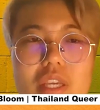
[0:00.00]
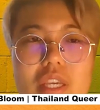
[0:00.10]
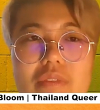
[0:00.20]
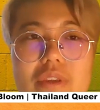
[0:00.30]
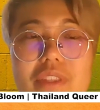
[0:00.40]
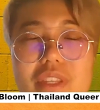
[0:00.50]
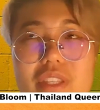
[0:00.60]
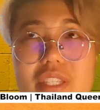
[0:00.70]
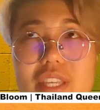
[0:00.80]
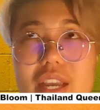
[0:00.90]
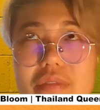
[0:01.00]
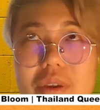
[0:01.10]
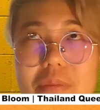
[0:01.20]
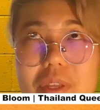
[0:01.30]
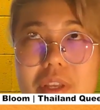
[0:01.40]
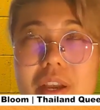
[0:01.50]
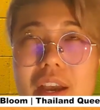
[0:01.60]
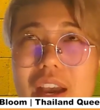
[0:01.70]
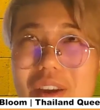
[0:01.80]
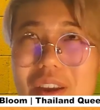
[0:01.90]
even within this government.
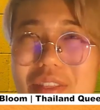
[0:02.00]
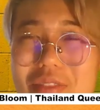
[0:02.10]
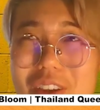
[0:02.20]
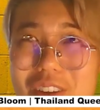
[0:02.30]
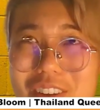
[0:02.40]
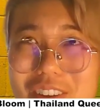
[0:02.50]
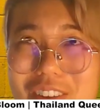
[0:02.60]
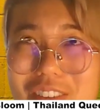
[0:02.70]
However,